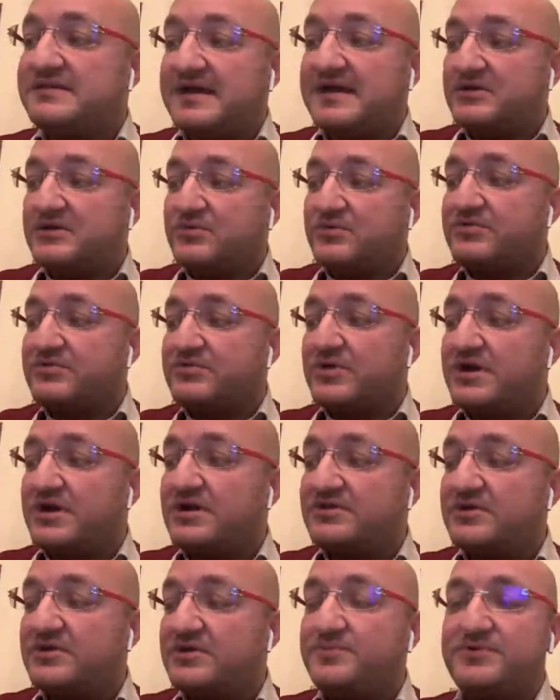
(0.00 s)
did it like with
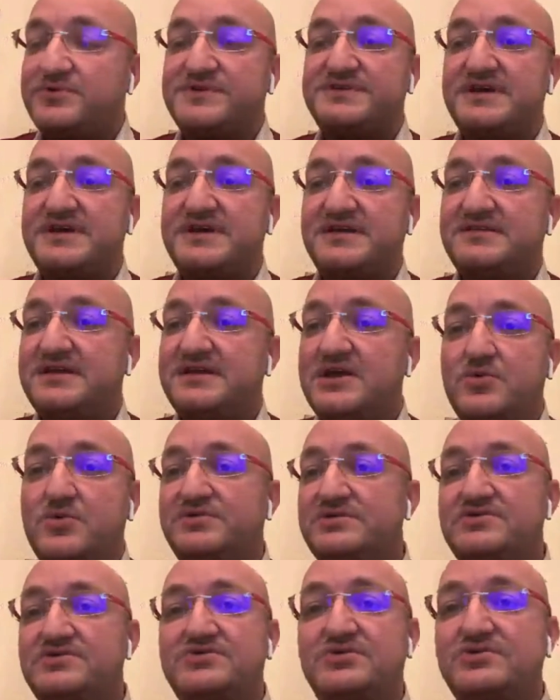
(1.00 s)
100%. I
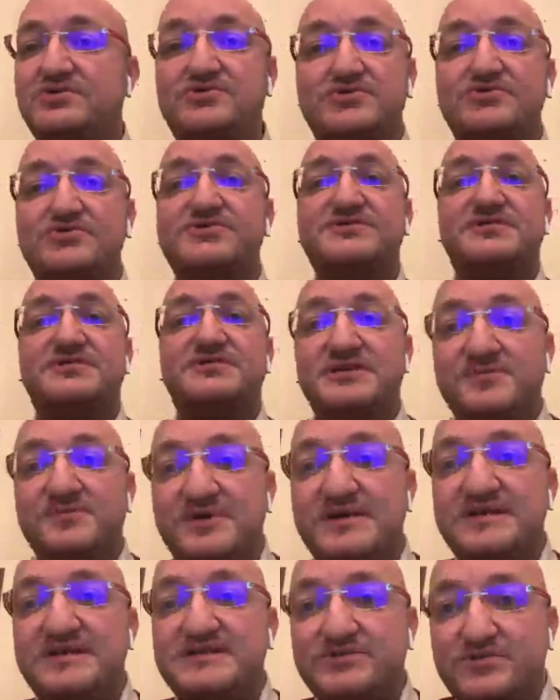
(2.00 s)
wanted to introduce the
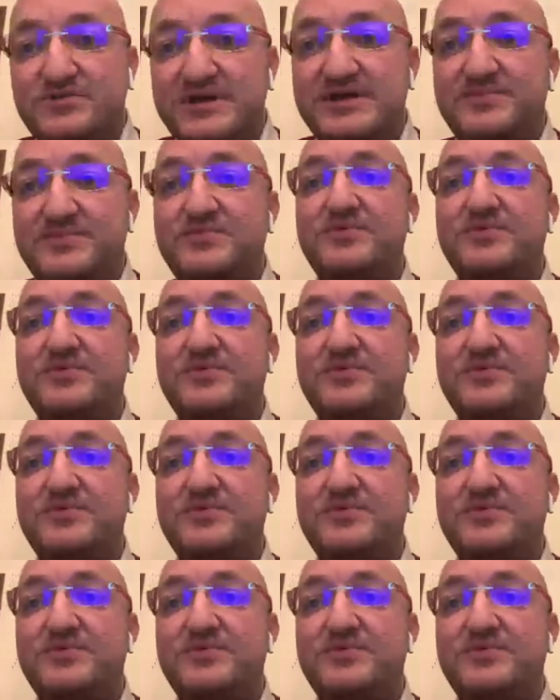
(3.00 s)
Lebanese